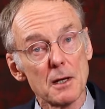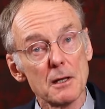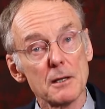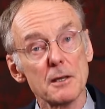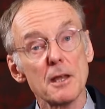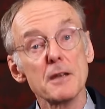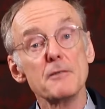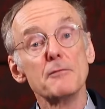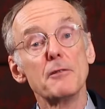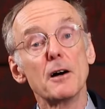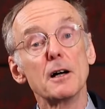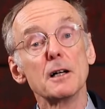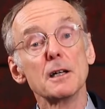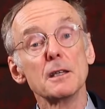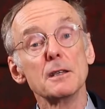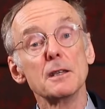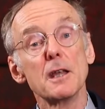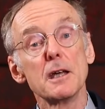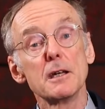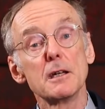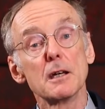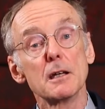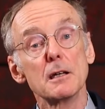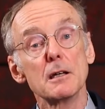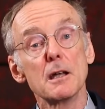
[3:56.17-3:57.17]
They find
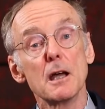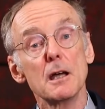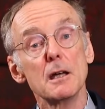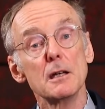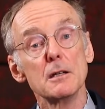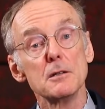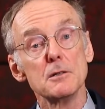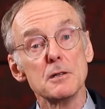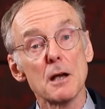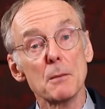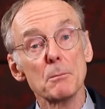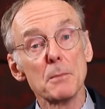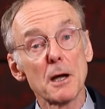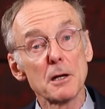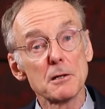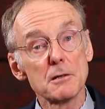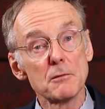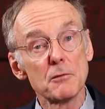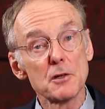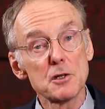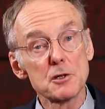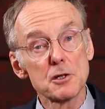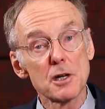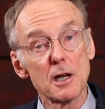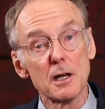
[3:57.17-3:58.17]
they can jump out
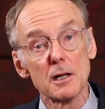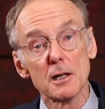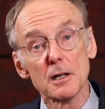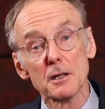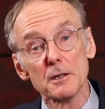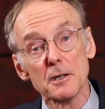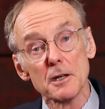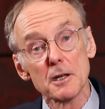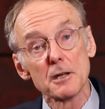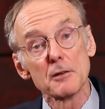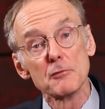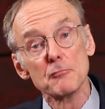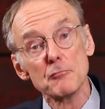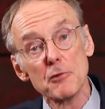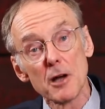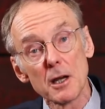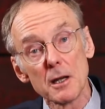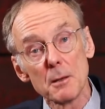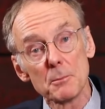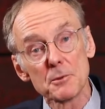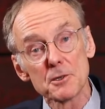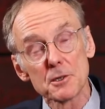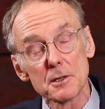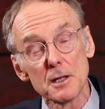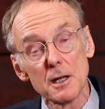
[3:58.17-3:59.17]
of a chair, they can run
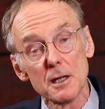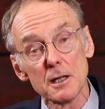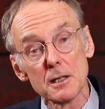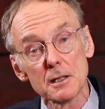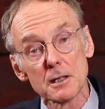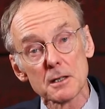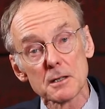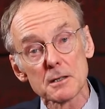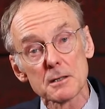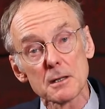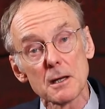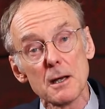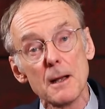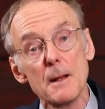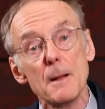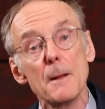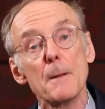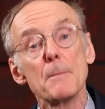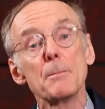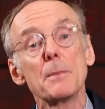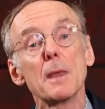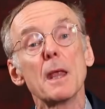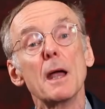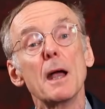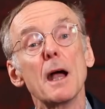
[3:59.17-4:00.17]
upstairs.
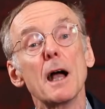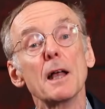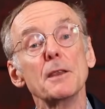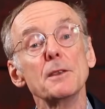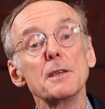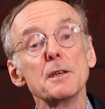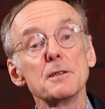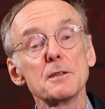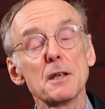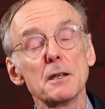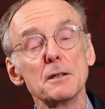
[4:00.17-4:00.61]
And this